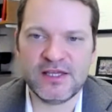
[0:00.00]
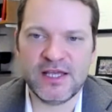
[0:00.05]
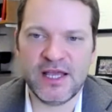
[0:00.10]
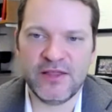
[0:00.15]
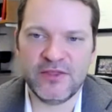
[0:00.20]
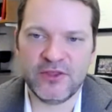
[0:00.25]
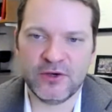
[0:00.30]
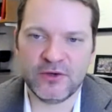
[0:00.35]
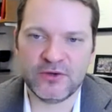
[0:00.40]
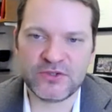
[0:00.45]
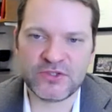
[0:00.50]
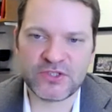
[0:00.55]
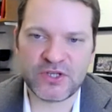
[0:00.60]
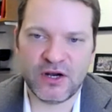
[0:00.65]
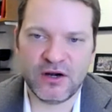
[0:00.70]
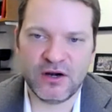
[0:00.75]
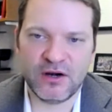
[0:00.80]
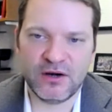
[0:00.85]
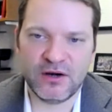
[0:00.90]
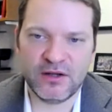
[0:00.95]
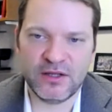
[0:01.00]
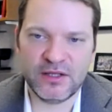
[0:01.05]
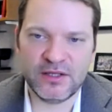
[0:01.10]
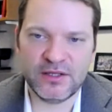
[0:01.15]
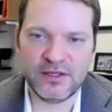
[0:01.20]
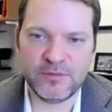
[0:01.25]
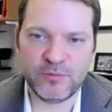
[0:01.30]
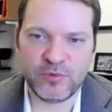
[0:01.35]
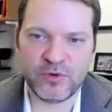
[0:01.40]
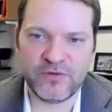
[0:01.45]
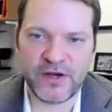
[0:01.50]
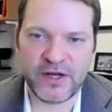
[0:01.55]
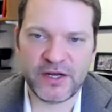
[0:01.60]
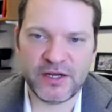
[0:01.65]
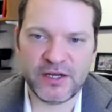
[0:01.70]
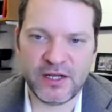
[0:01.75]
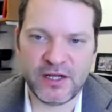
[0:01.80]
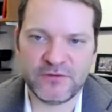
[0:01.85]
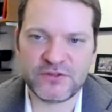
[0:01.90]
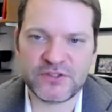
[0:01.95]
and those are provide
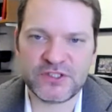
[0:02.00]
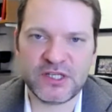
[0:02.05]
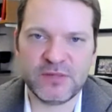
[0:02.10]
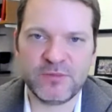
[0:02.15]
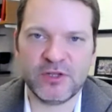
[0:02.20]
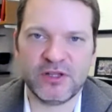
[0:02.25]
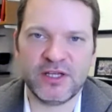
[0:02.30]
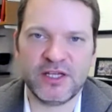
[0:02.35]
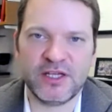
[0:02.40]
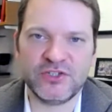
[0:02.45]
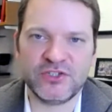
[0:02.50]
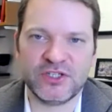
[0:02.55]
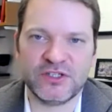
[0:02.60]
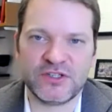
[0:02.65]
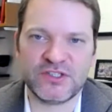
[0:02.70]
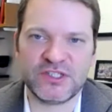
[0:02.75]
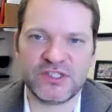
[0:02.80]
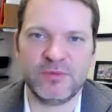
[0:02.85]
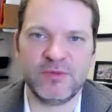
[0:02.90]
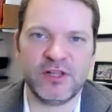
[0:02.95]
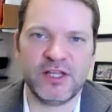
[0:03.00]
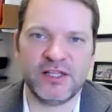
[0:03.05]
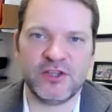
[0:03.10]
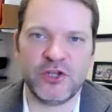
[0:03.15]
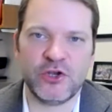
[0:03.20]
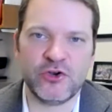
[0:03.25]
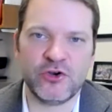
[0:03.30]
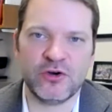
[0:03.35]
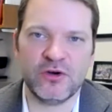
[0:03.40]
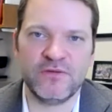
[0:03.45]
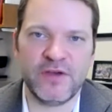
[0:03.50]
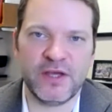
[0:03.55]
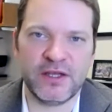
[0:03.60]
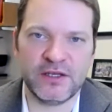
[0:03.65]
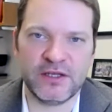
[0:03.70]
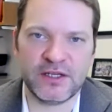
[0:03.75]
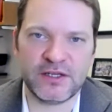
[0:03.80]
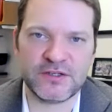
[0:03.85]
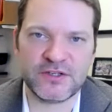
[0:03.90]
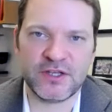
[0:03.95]
enough stimulation to stimulate the nerve
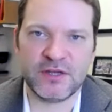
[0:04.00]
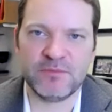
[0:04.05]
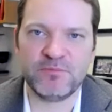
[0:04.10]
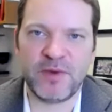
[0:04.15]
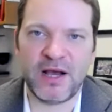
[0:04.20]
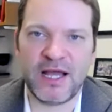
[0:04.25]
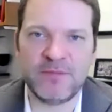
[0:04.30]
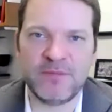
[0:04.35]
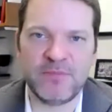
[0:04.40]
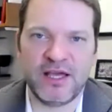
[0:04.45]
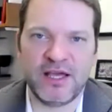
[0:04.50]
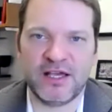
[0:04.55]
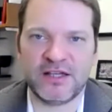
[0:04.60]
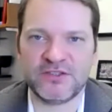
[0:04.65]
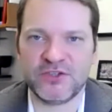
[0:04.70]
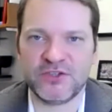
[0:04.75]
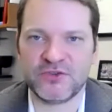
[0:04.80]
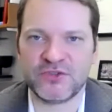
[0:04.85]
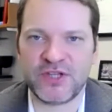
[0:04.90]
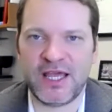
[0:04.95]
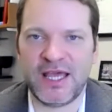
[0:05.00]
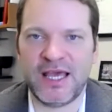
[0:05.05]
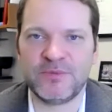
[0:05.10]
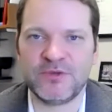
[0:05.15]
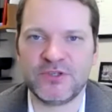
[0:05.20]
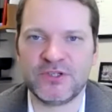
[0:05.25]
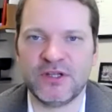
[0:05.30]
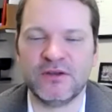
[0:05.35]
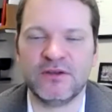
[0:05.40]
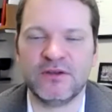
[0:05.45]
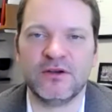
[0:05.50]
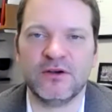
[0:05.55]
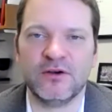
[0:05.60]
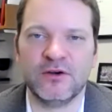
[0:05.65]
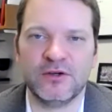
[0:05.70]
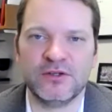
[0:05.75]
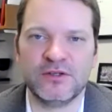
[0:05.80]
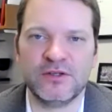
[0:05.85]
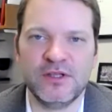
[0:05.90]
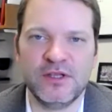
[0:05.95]
endings and bypass those absent
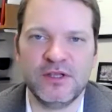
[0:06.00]
or